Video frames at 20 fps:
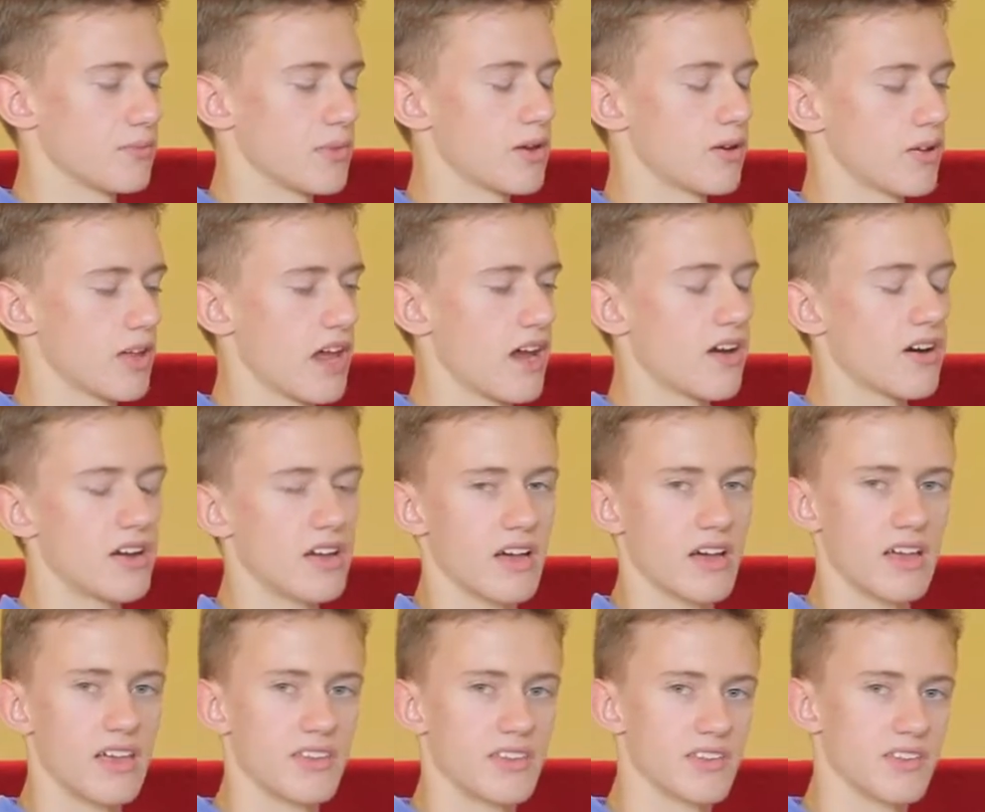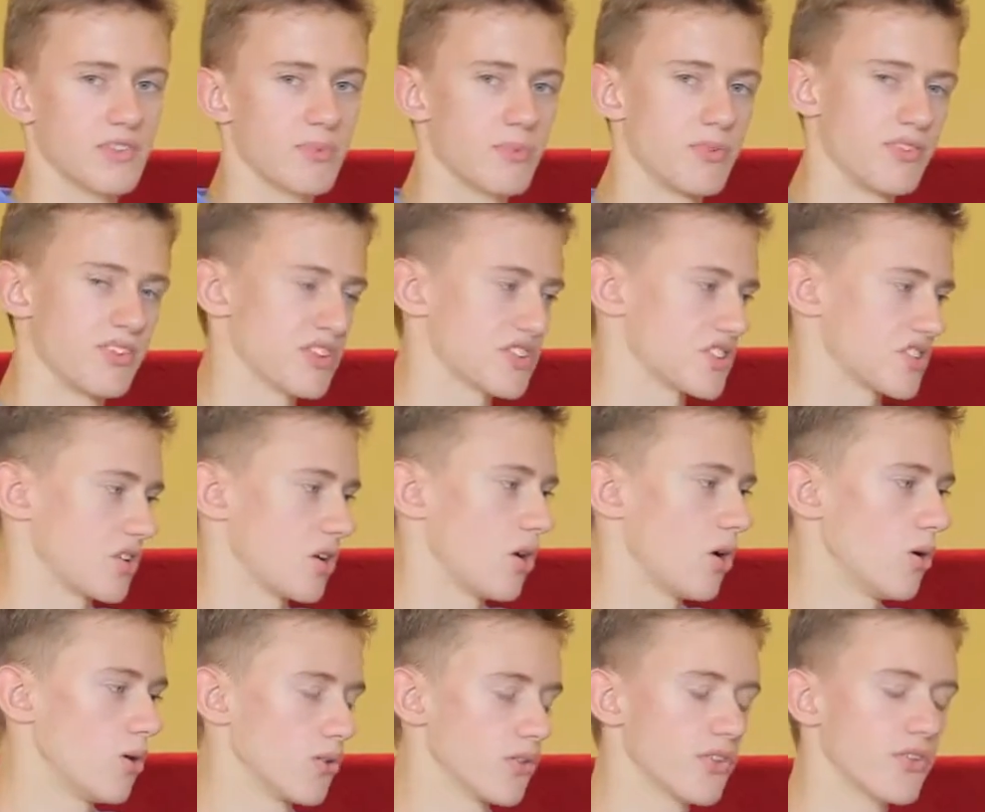middle area is its position
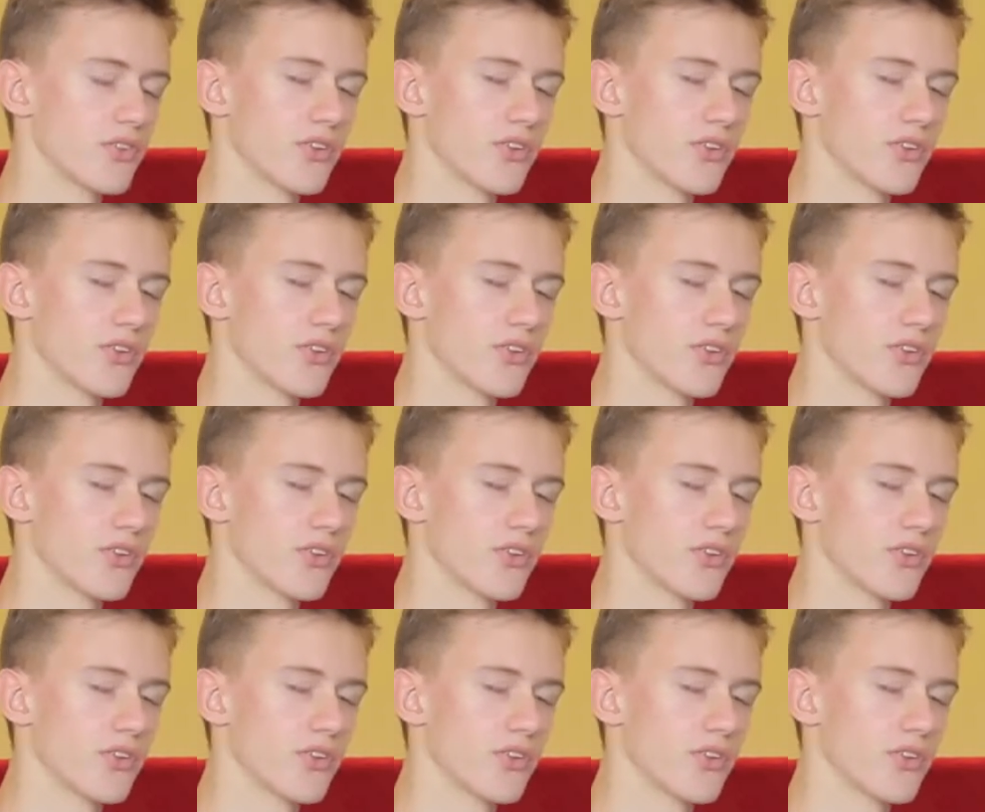hold.